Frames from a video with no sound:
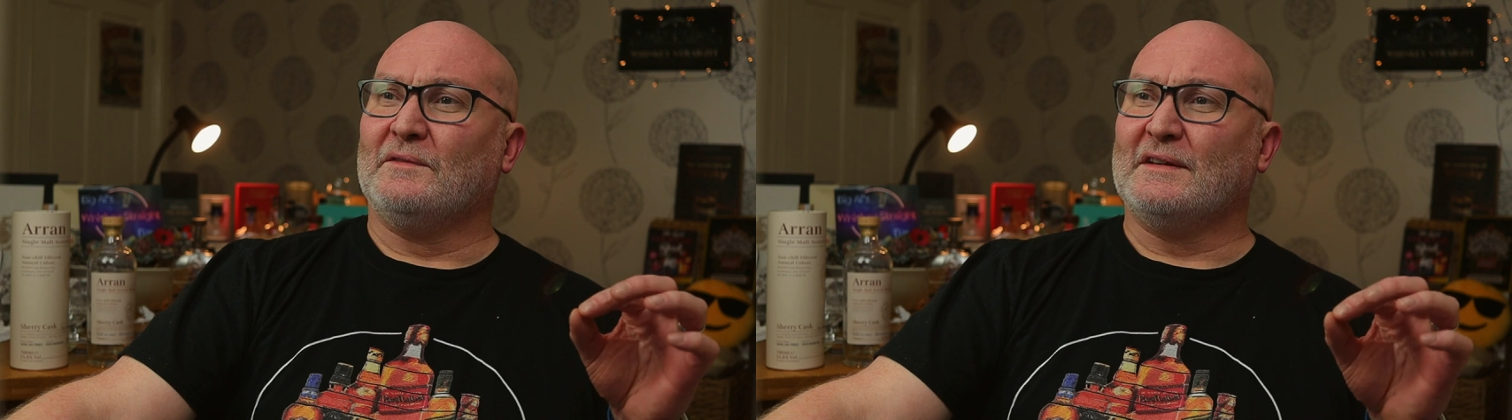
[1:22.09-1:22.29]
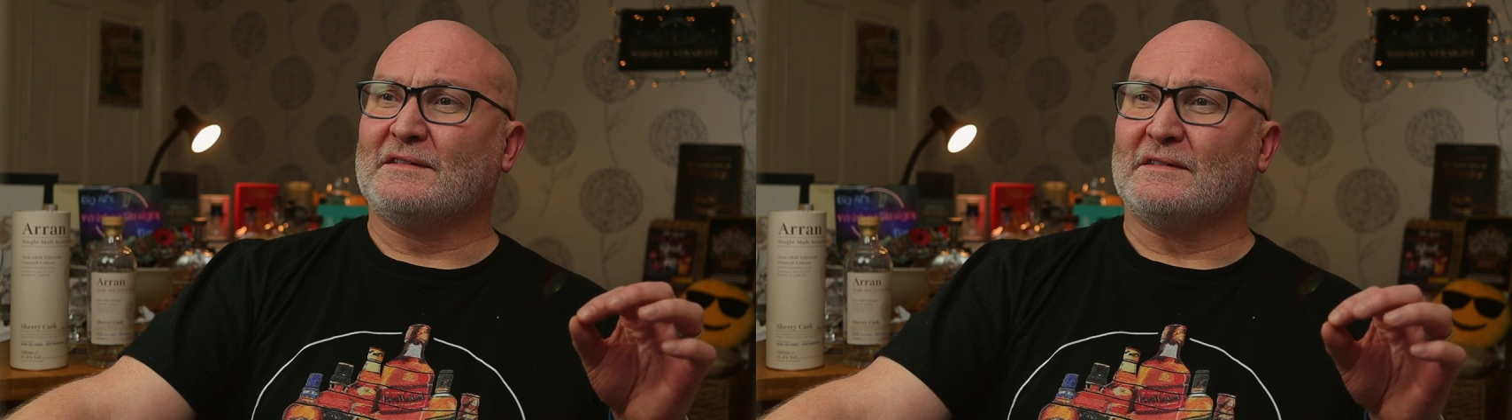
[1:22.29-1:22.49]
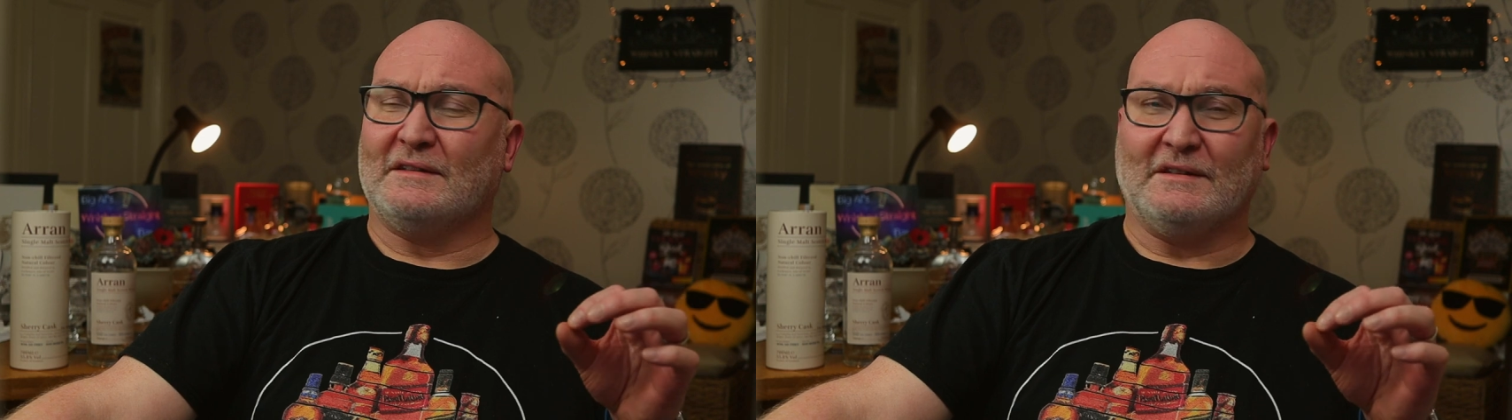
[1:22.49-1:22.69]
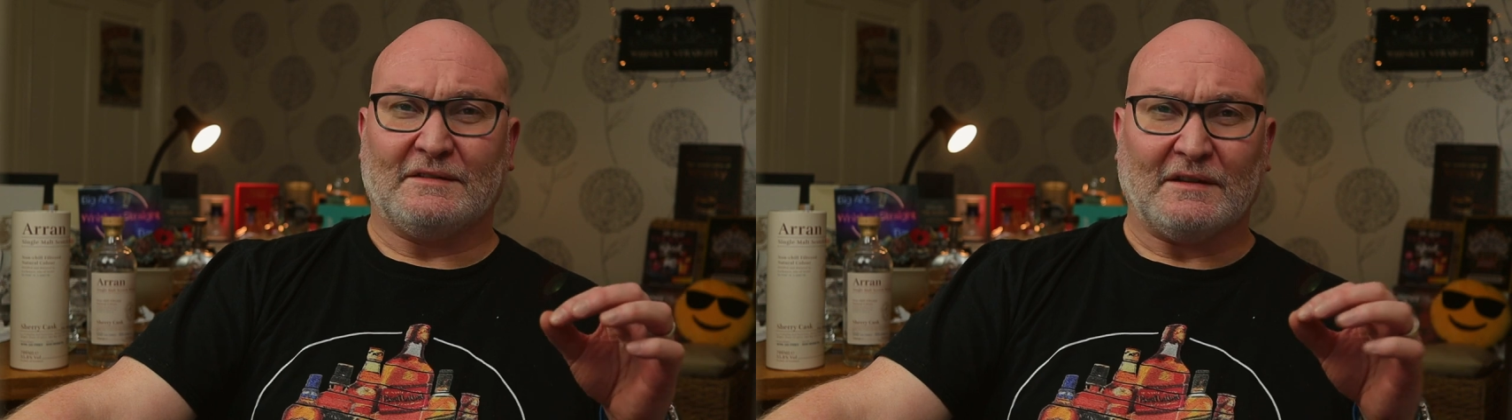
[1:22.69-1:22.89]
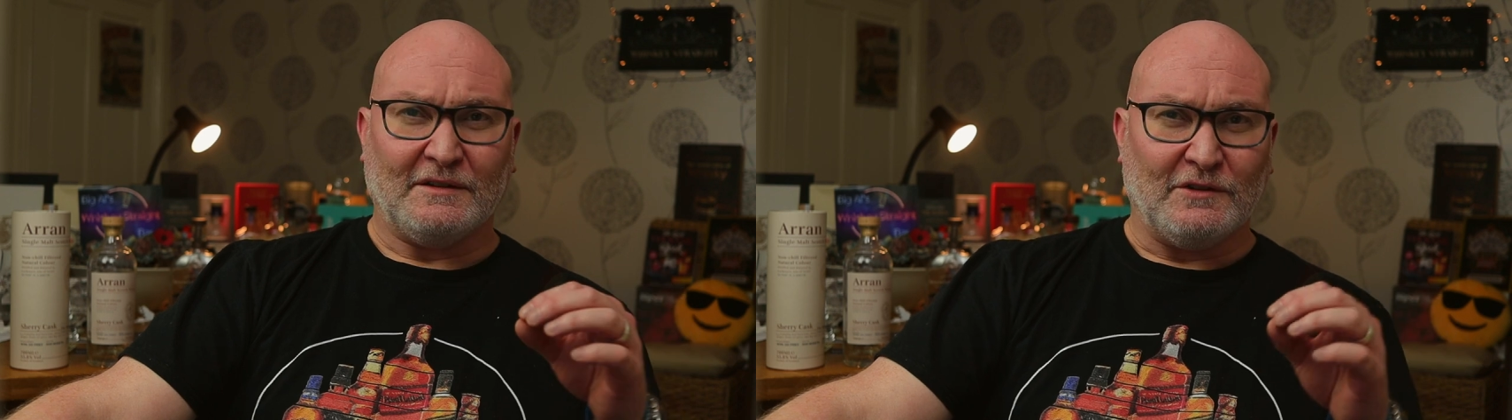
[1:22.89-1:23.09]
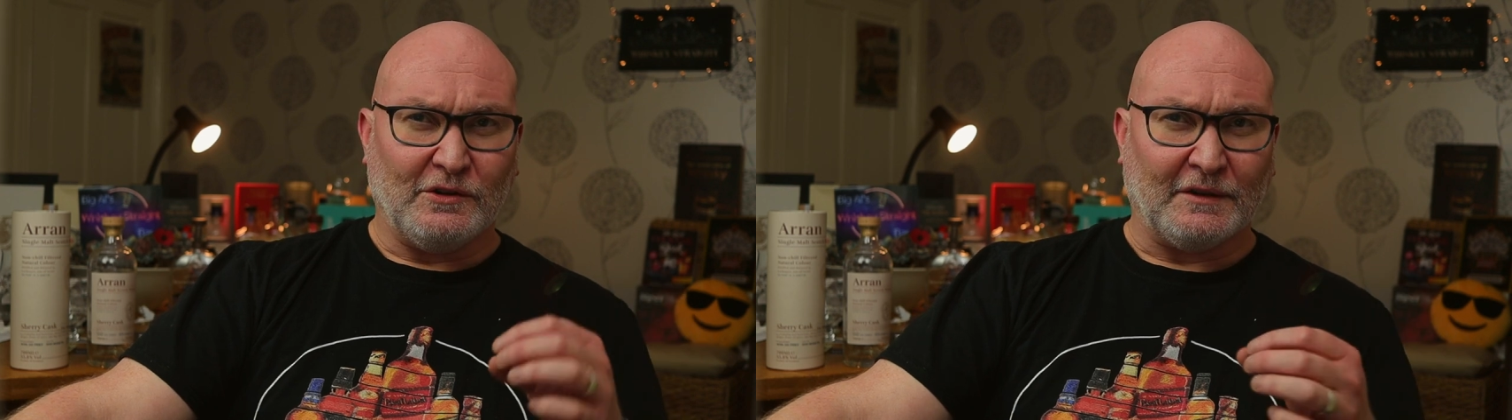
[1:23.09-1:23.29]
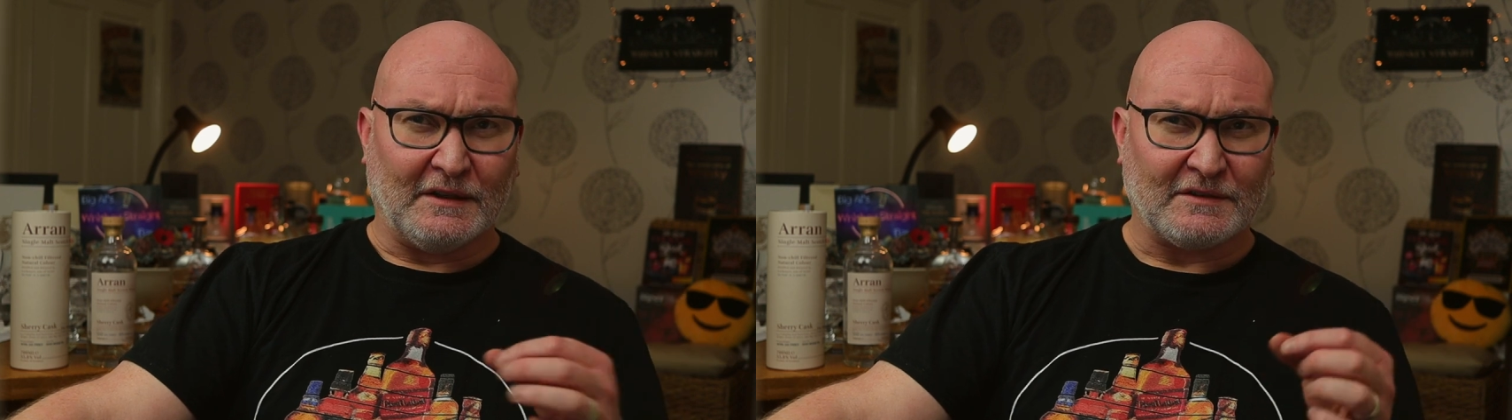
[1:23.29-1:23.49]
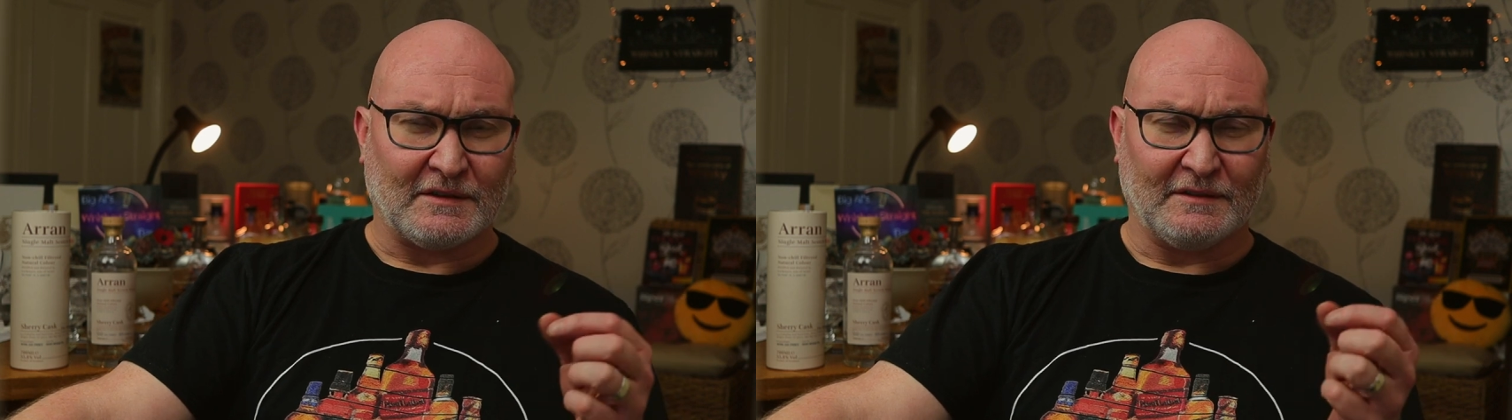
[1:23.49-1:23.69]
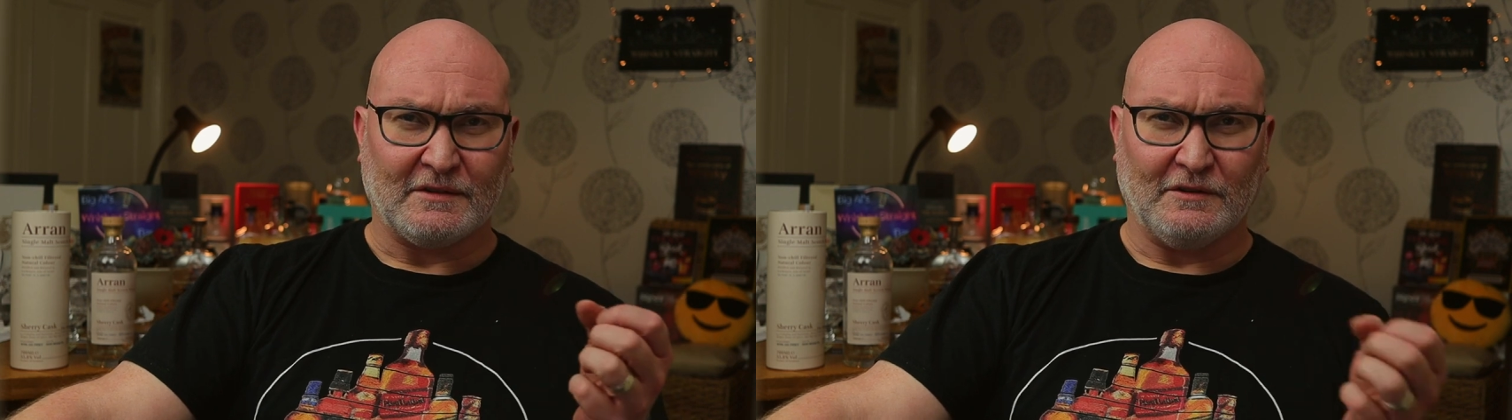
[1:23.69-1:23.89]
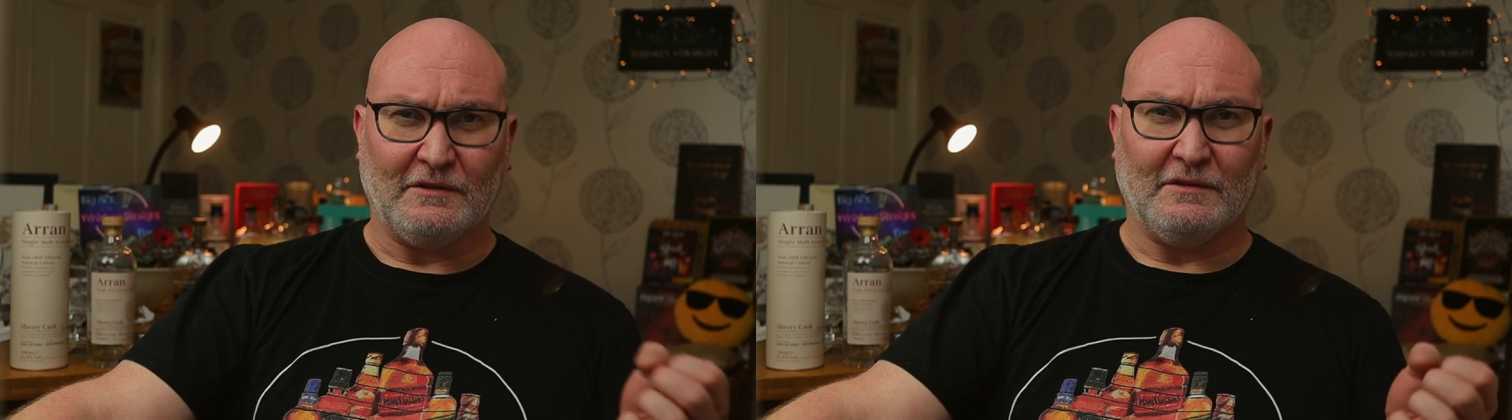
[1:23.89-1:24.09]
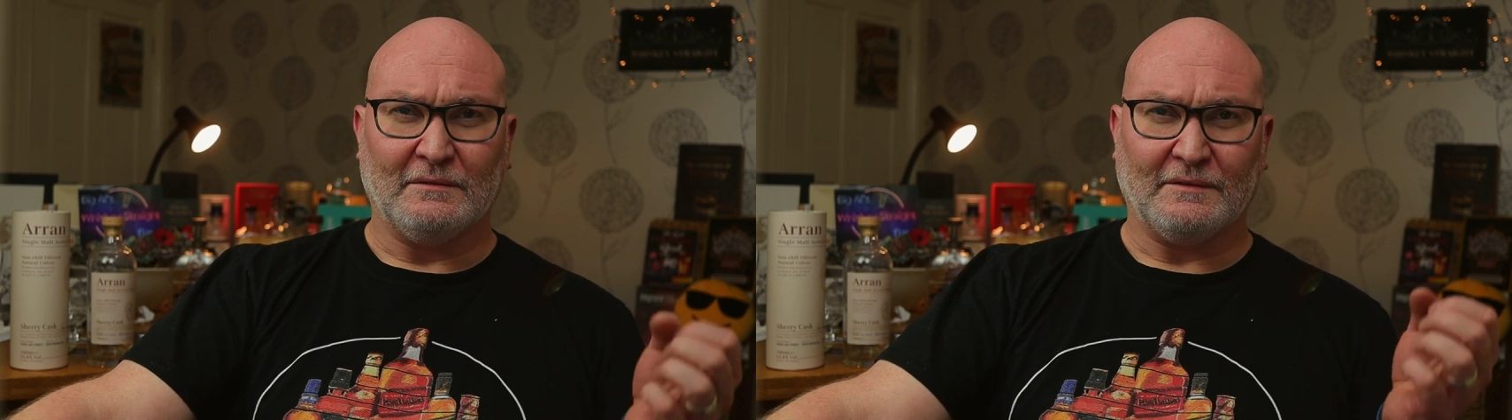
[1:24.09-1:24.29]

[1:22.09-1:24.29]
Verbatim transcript: this is a new addition to